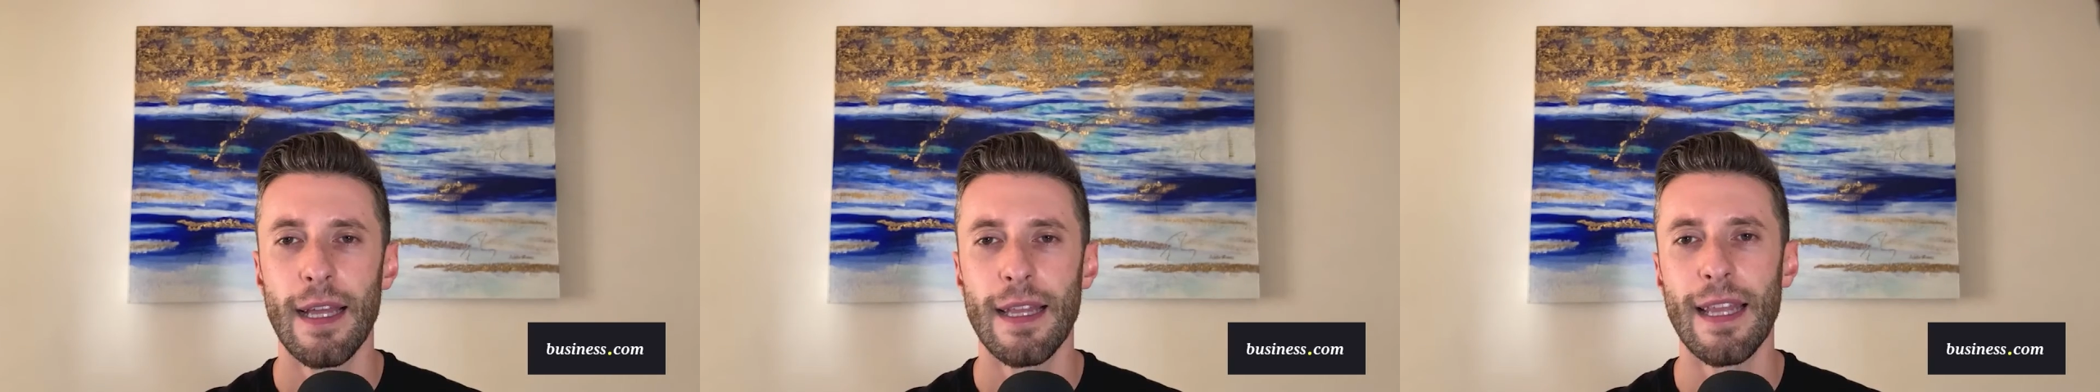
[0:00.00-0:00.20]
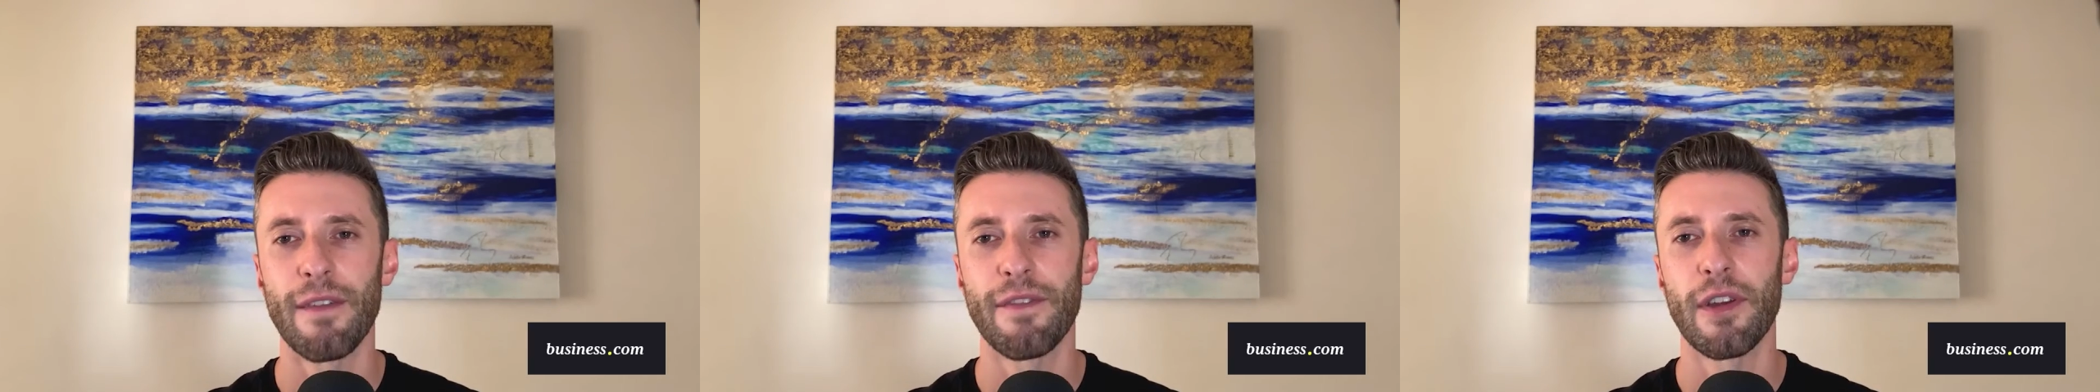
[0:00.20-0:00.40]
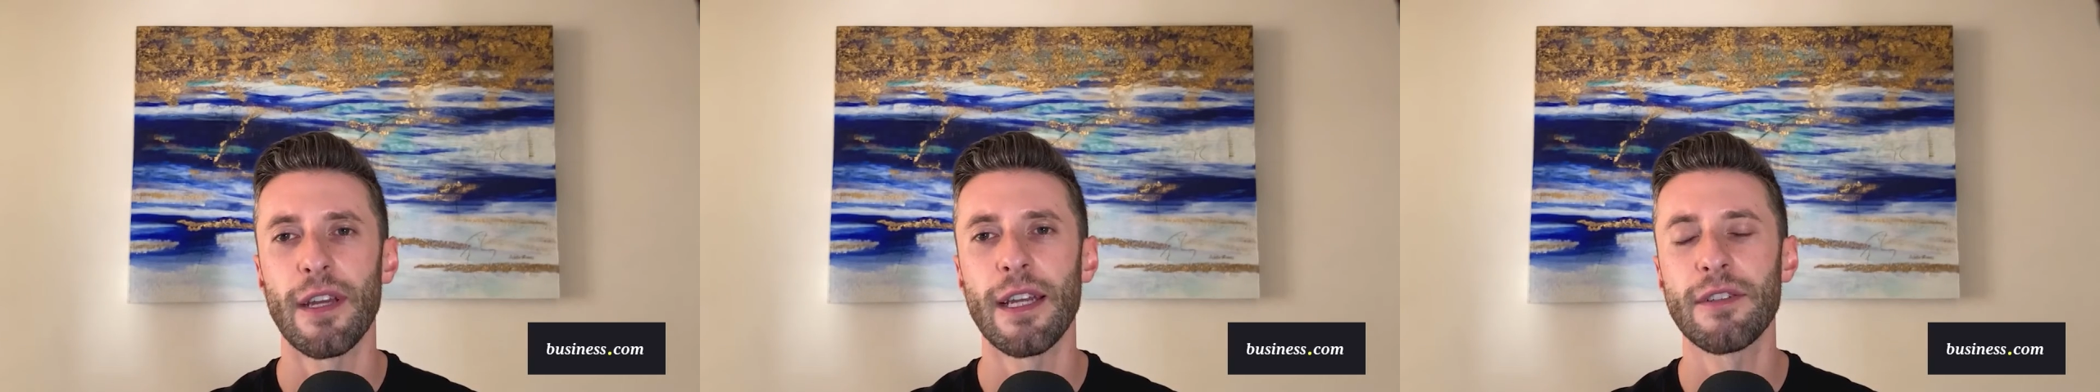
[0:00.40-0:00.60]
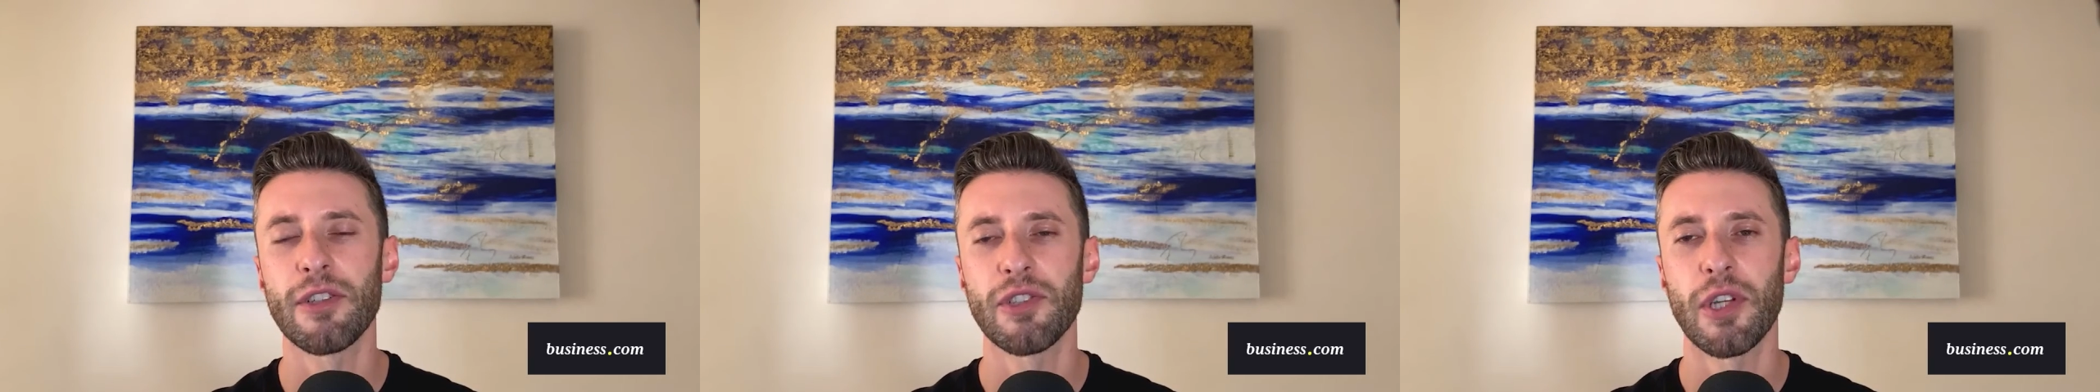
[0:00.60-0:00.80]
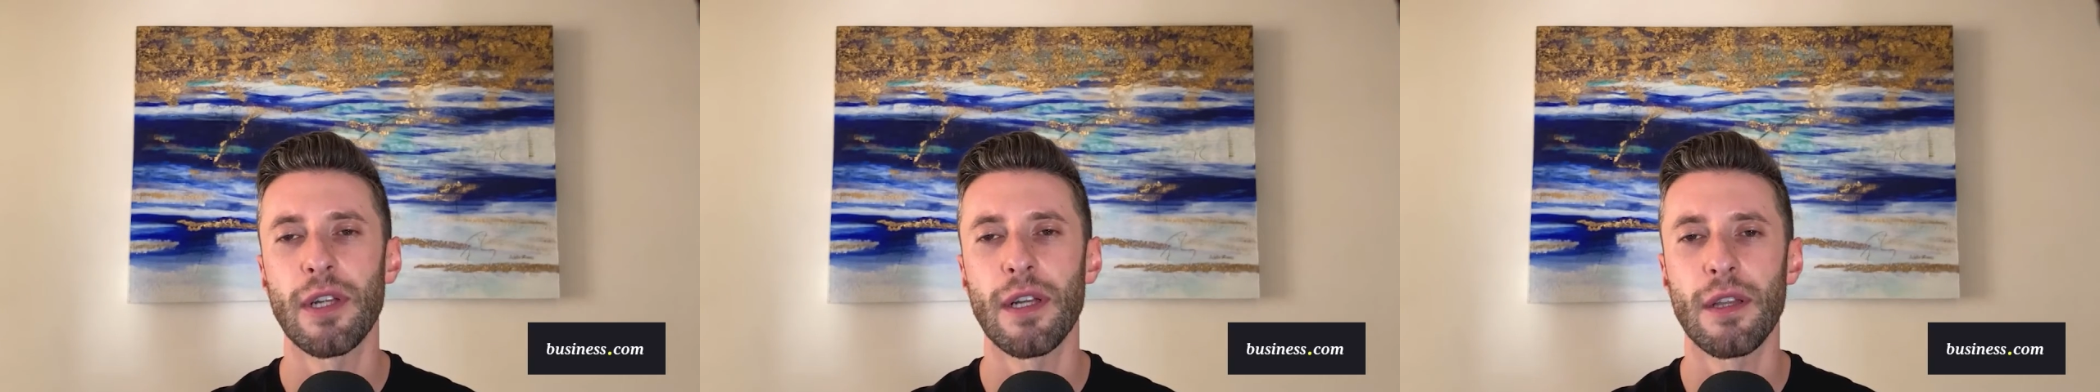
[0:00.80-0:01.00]
Now, if you're
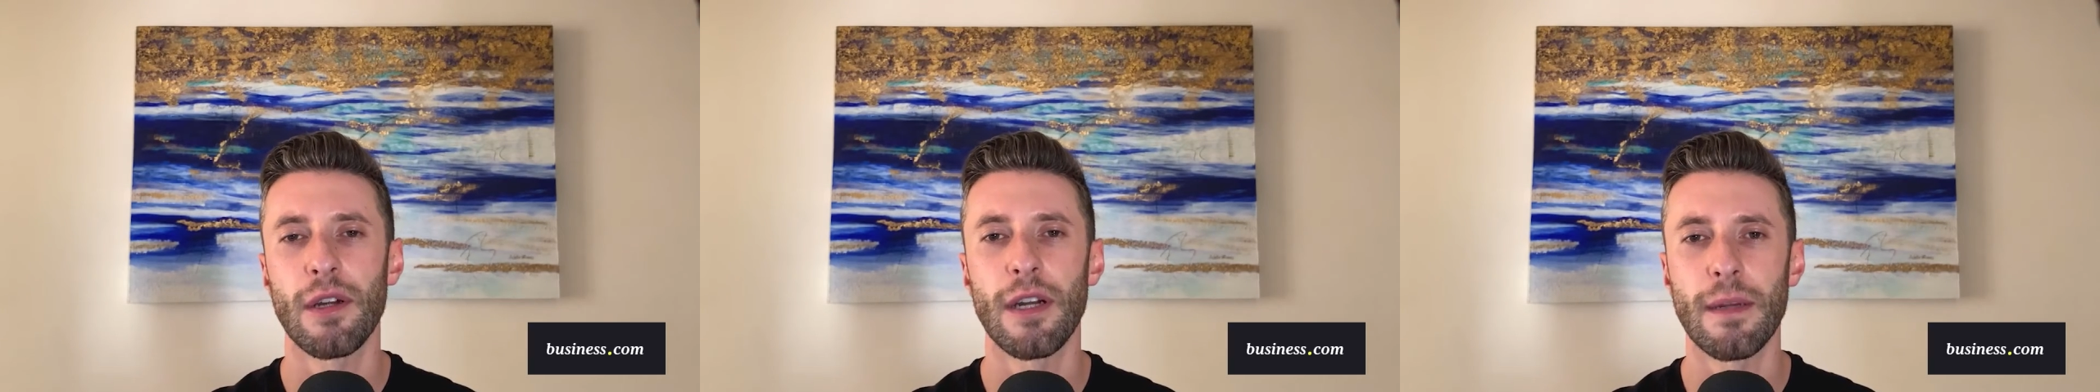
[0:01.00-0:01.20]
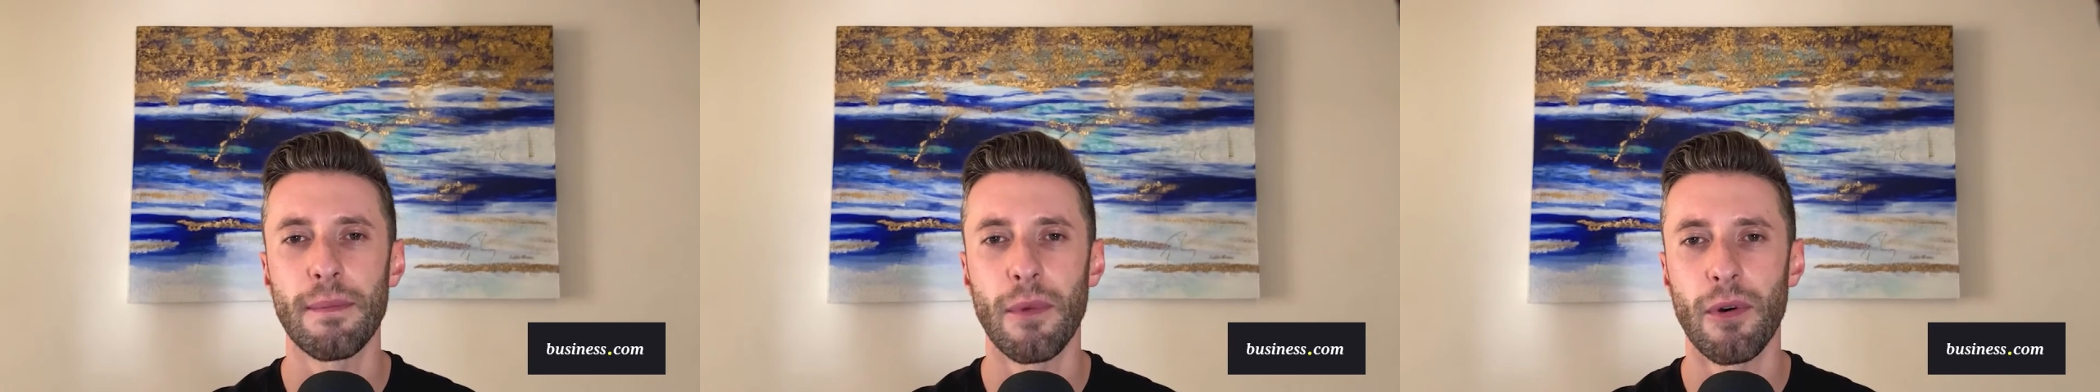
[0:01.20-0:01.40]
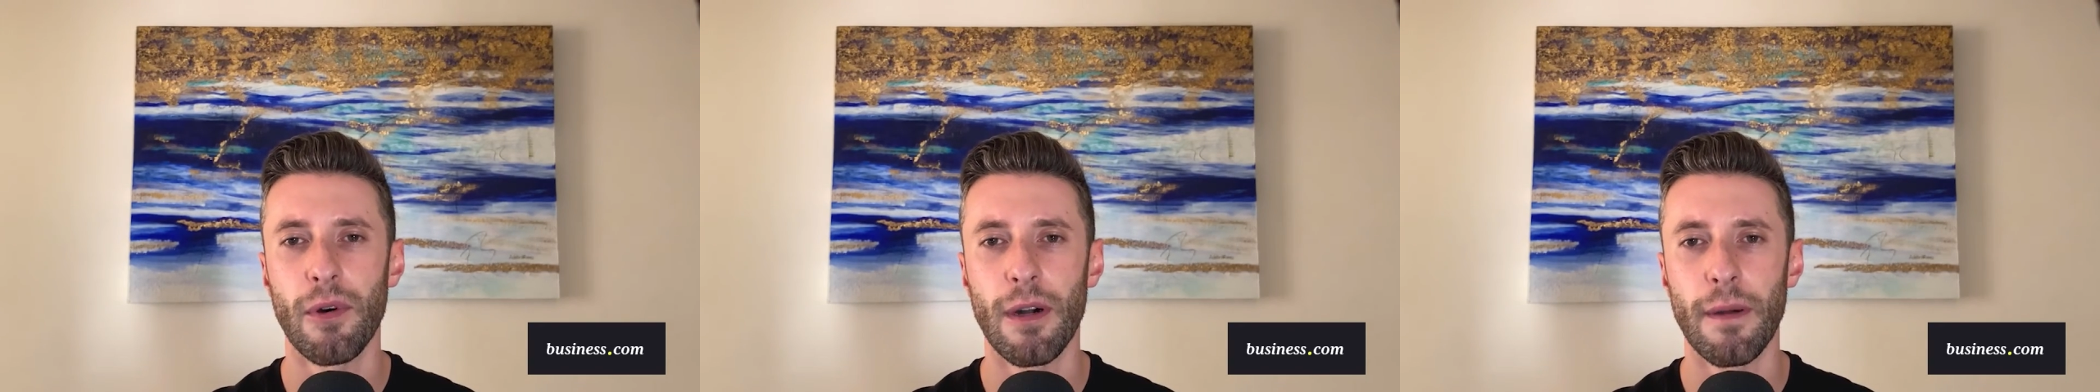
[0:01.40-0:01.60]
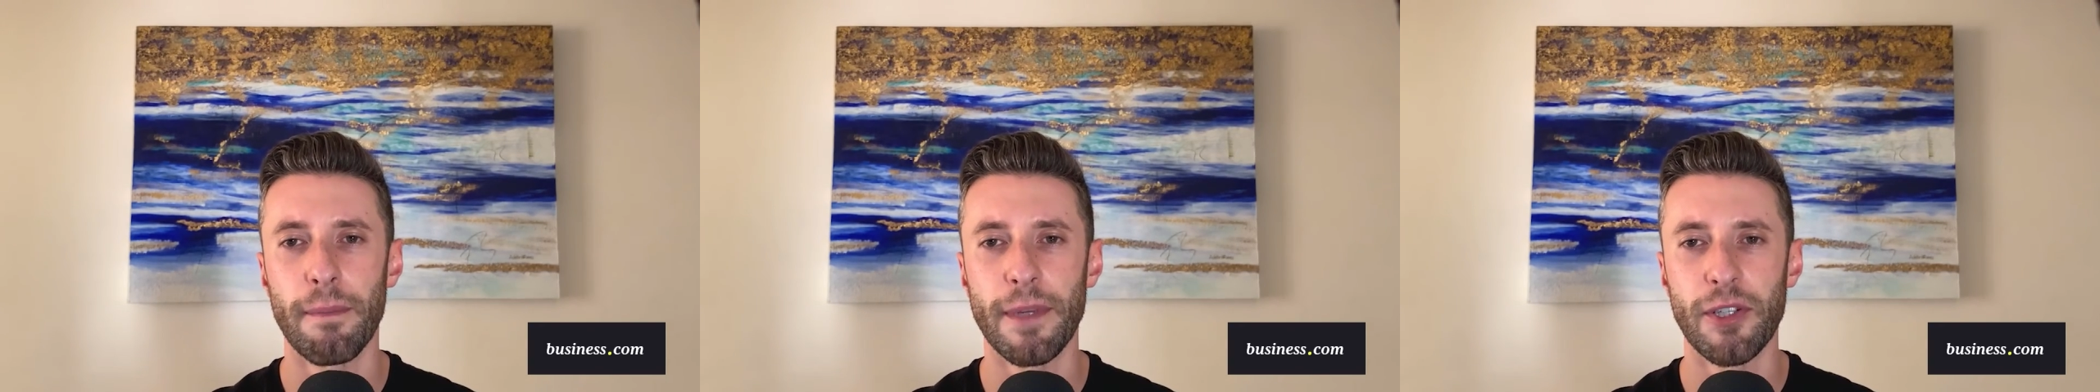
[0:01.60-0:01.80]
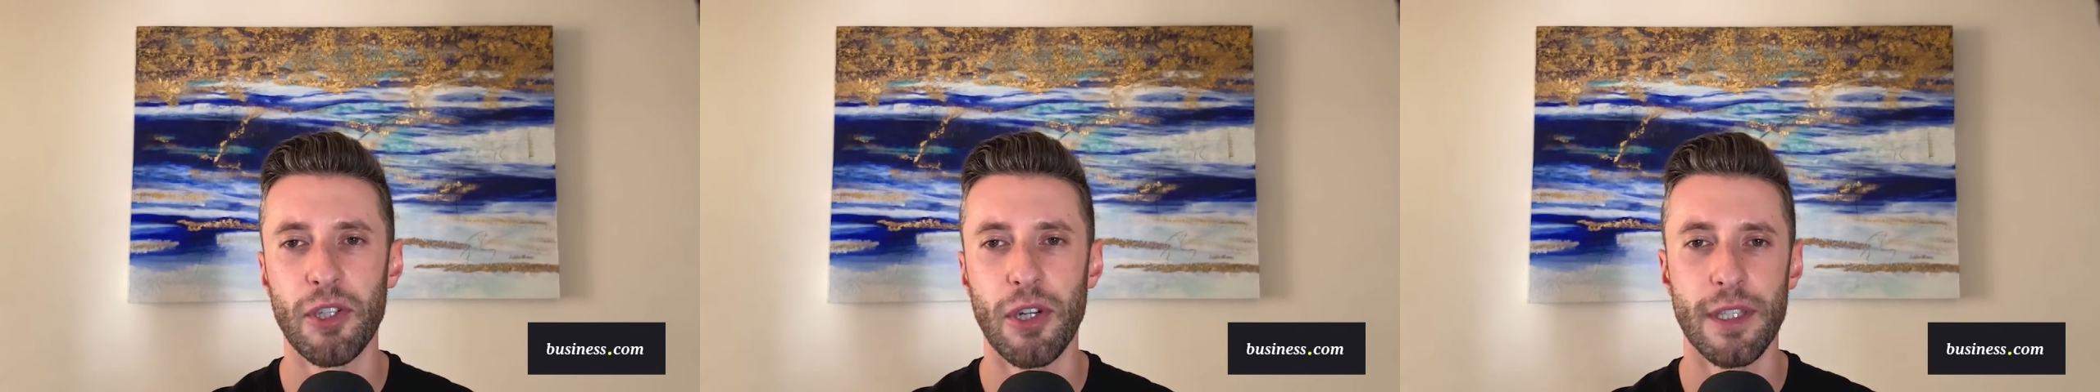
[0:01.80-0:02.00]
interested in learning more,
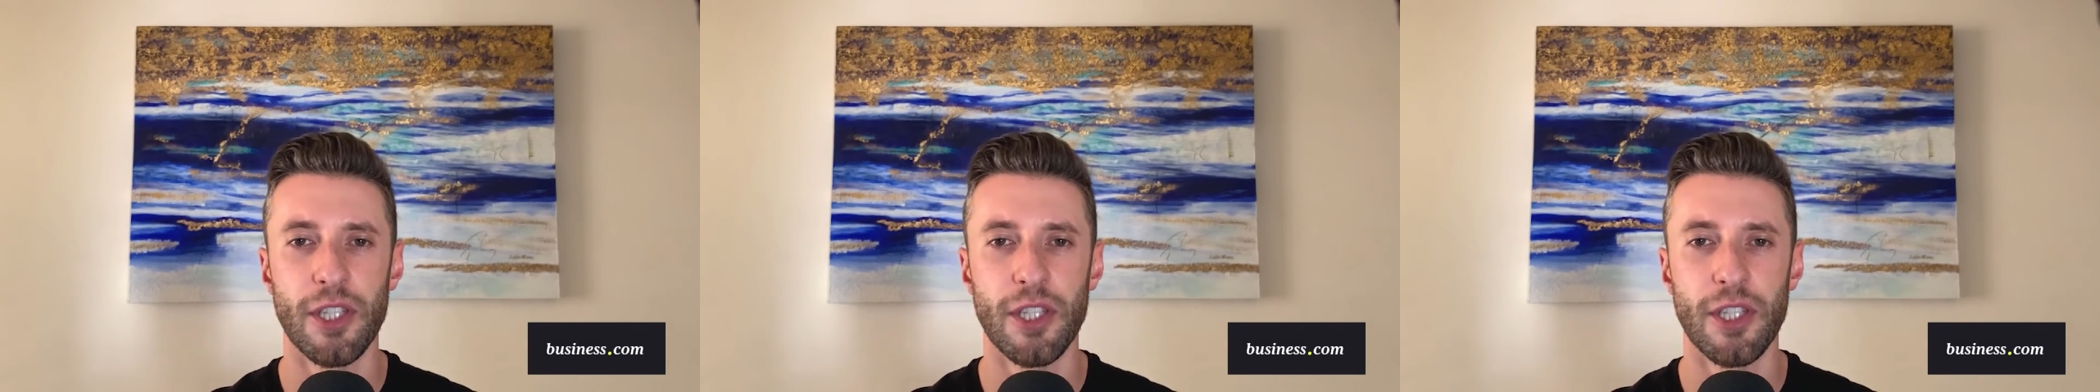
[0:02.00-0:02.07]
be sure to